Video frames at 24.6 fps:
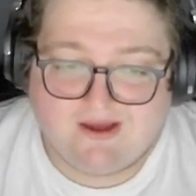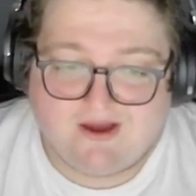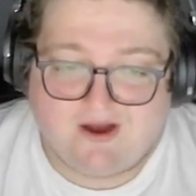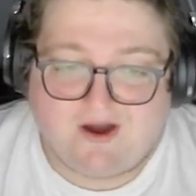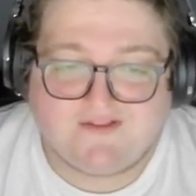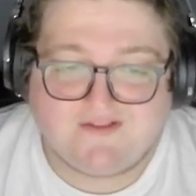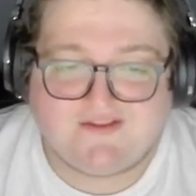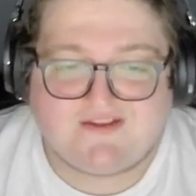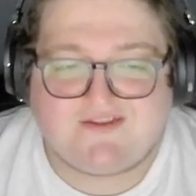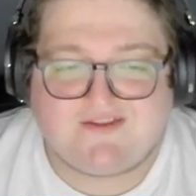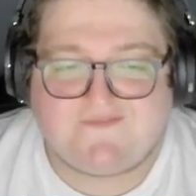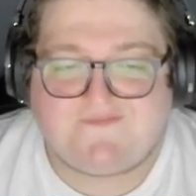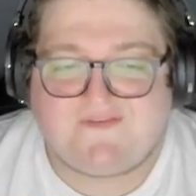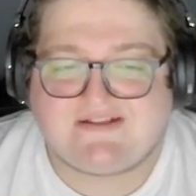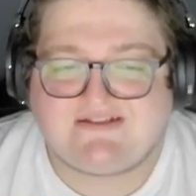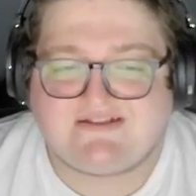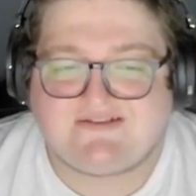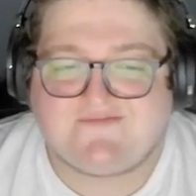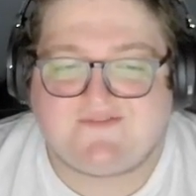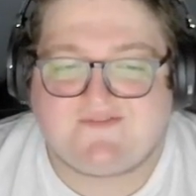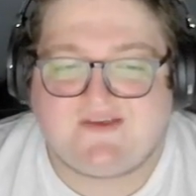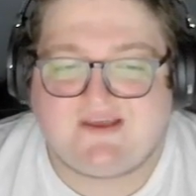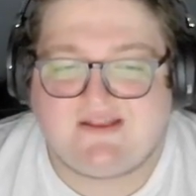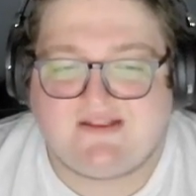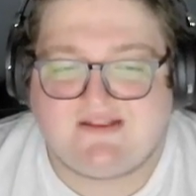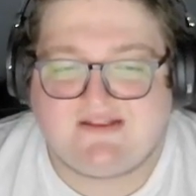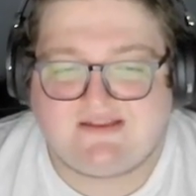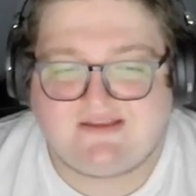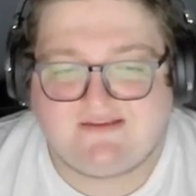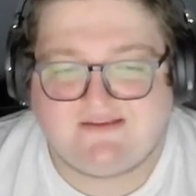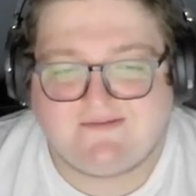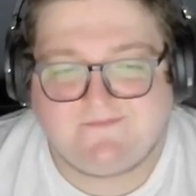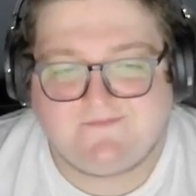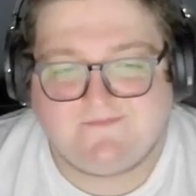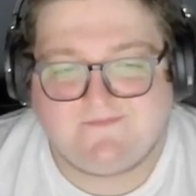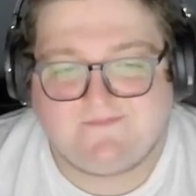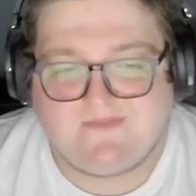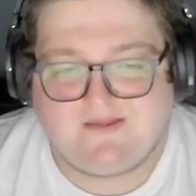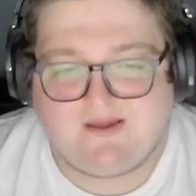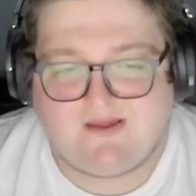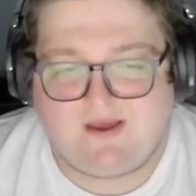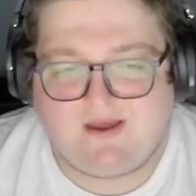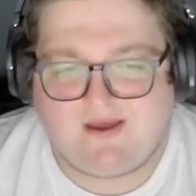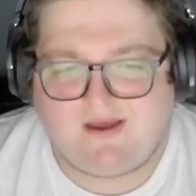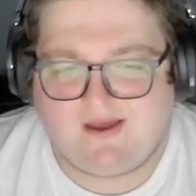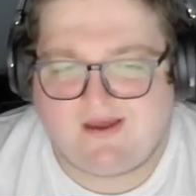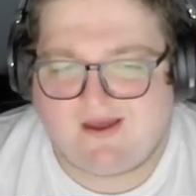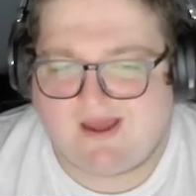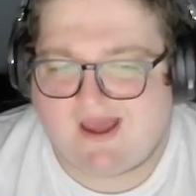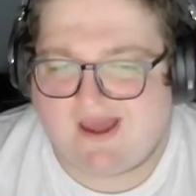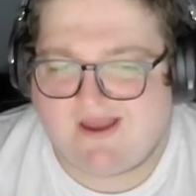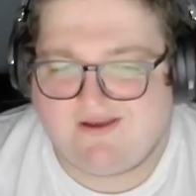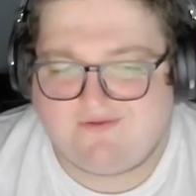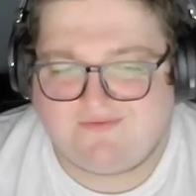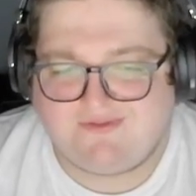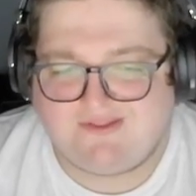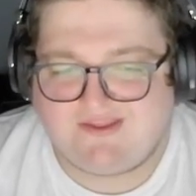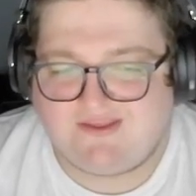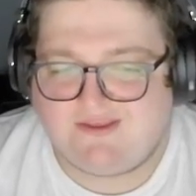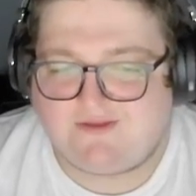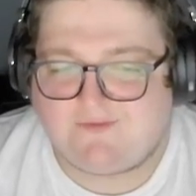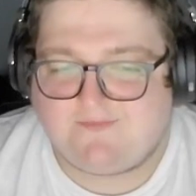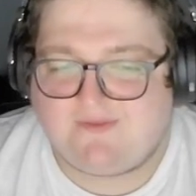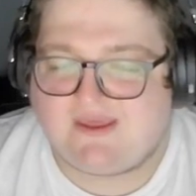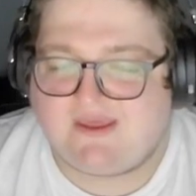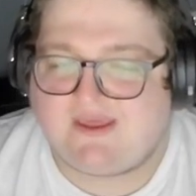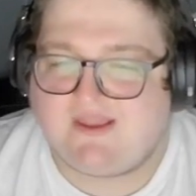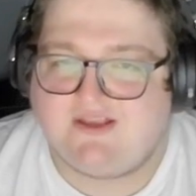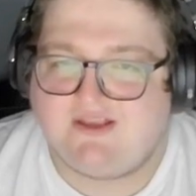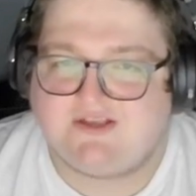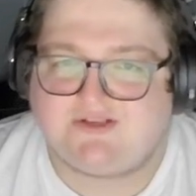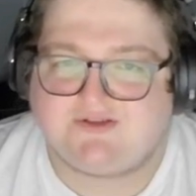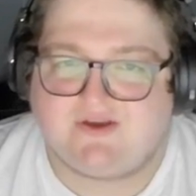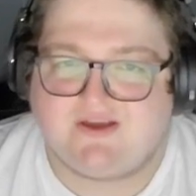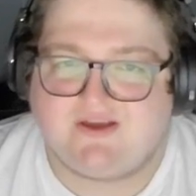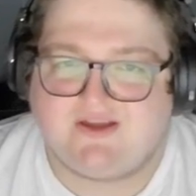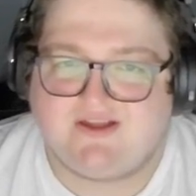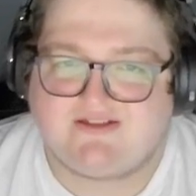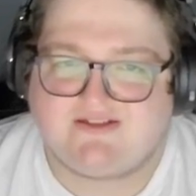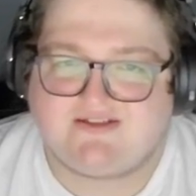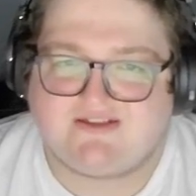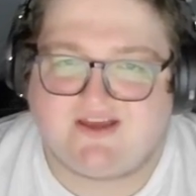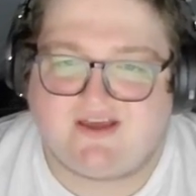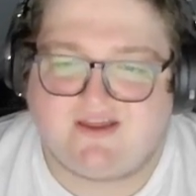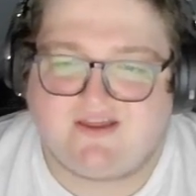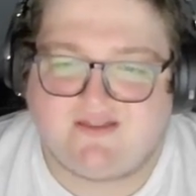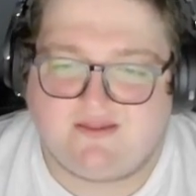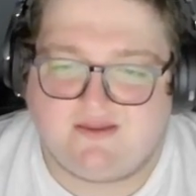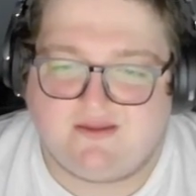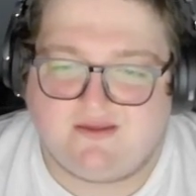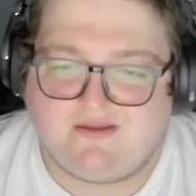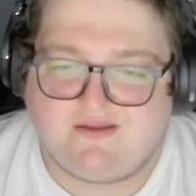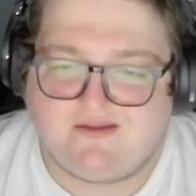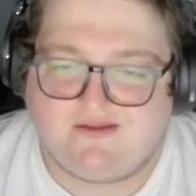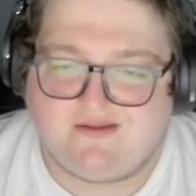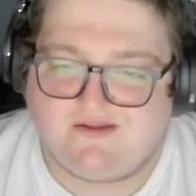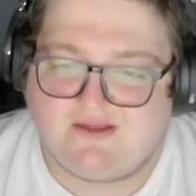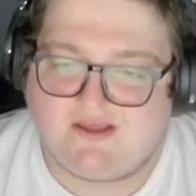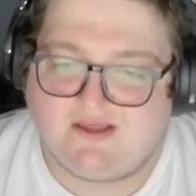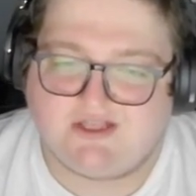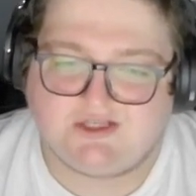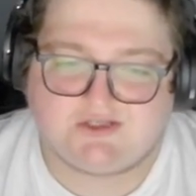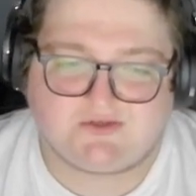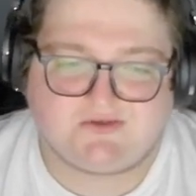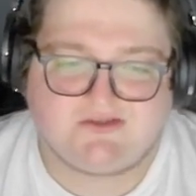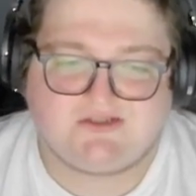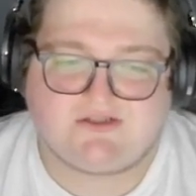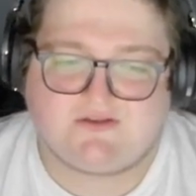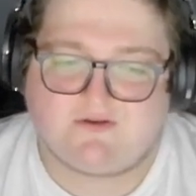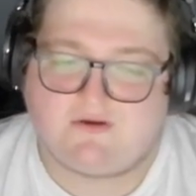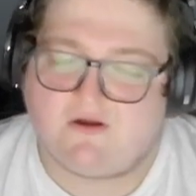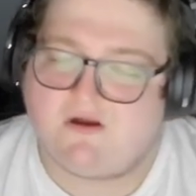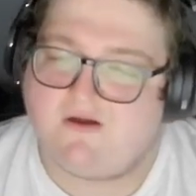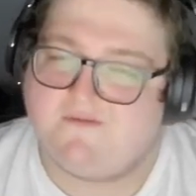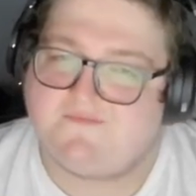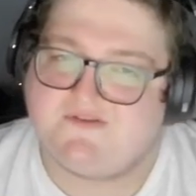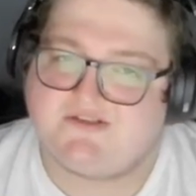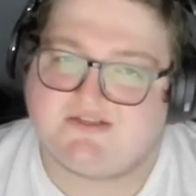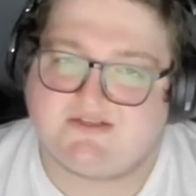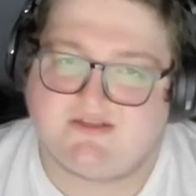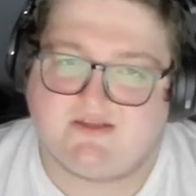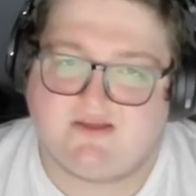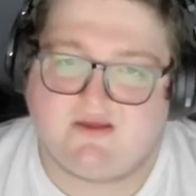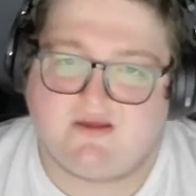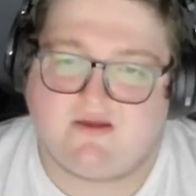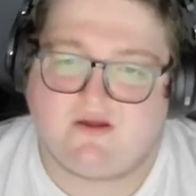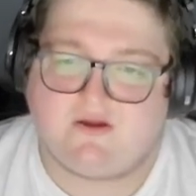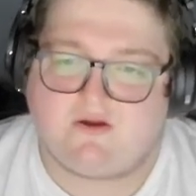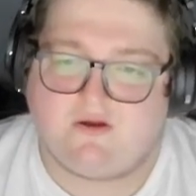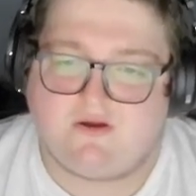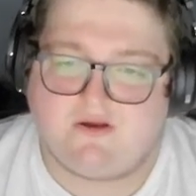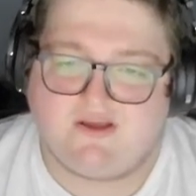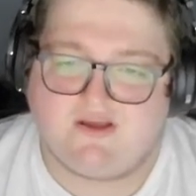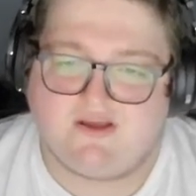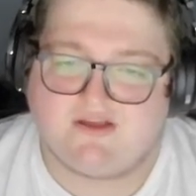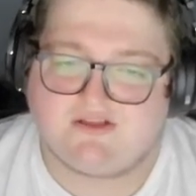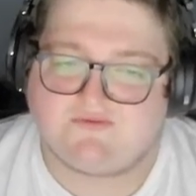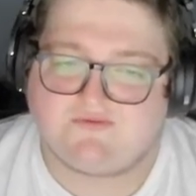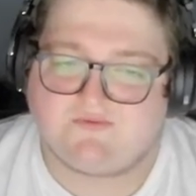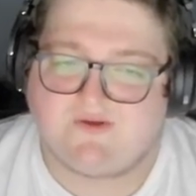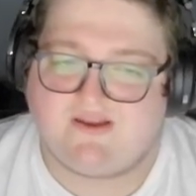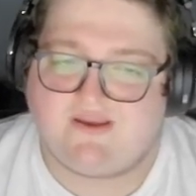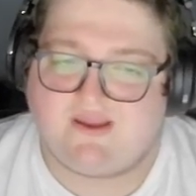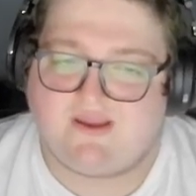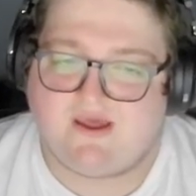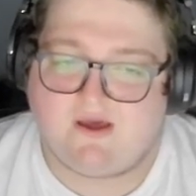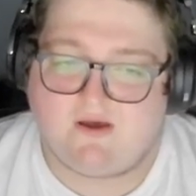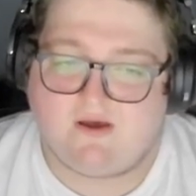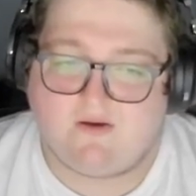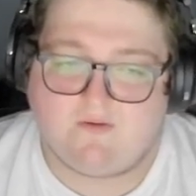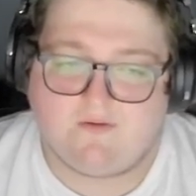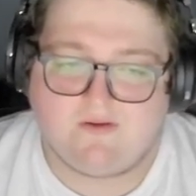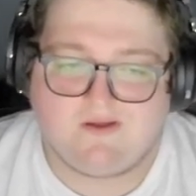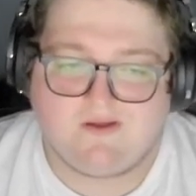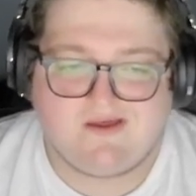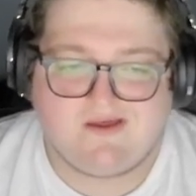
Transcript: On the defensive end, I don't think you make any trades. I think injuries are obviously hurting us right now.